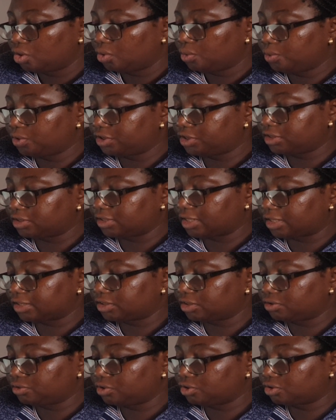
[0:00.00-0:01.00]
which is
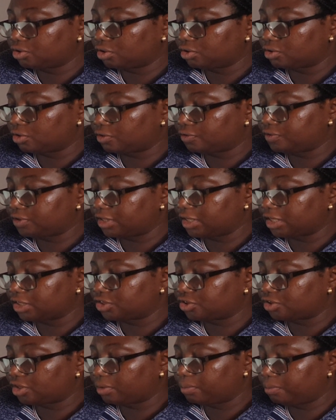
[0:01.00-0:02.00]
as a result of the
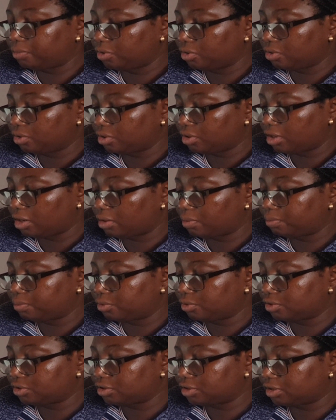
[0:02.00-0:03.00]
extra blood and
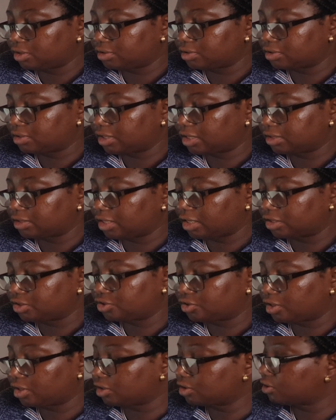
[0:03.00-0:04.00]
proteins that
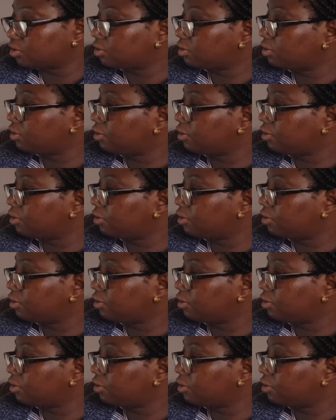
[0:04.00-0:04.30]
attract